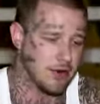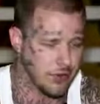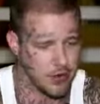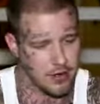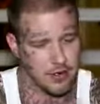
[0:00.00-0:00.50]

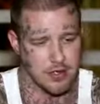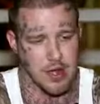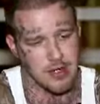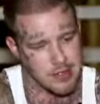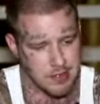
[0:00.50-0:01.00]
drugs,
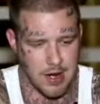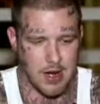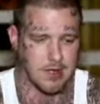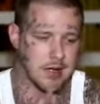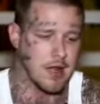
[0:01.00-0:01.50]

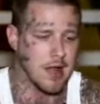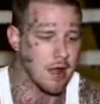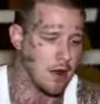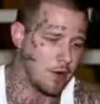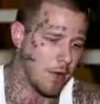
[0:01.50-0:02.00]
sex,
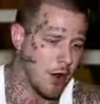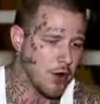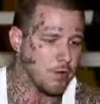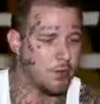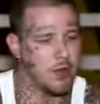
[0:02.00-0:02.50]

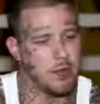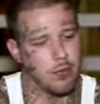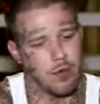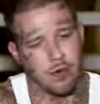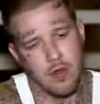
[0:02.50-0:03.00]
hurting
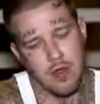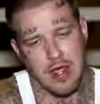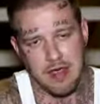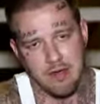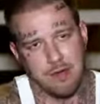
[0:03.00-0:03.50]
people,
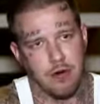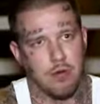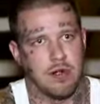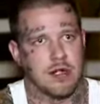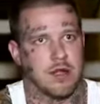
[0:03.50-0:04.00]

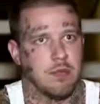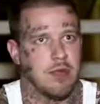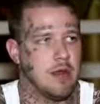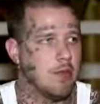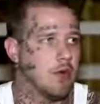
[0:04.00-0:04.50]
influencing
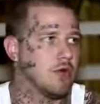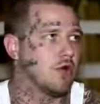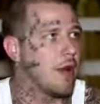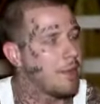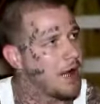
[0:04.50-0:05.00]
people,
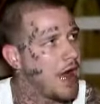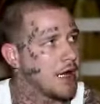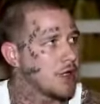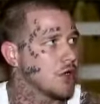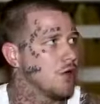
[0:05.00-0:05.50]
dropping out
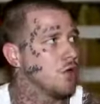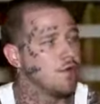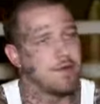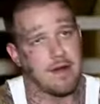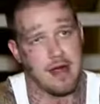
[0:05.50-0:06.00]
of
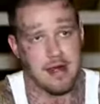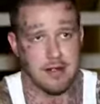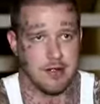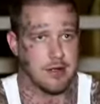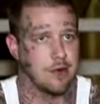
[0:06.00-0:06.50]
school,
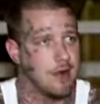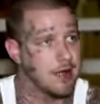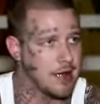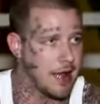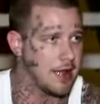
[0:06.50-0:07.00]
fighting,
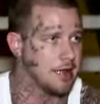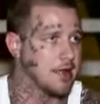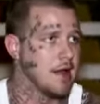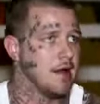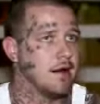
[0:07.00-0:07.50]
shooting dice.
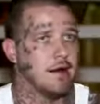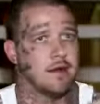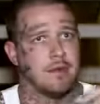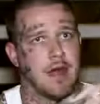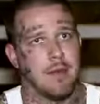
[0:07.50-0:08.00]

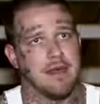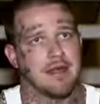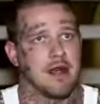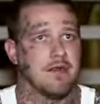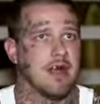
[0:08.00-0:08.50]
I mean,
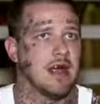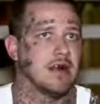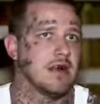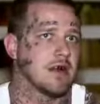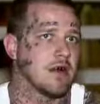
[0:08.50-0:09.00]
stuff that
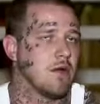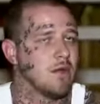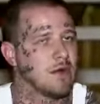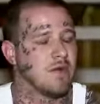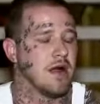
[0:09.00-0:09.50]
just
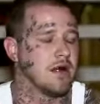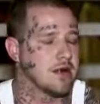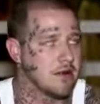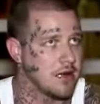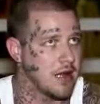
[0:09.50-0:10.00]
was a regular
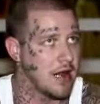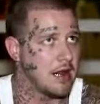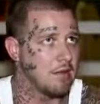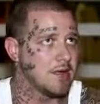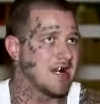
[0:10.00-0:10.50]
street
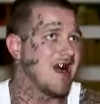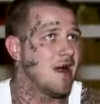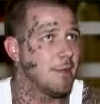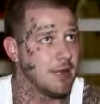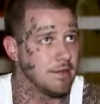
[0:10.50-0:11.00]
thing was common.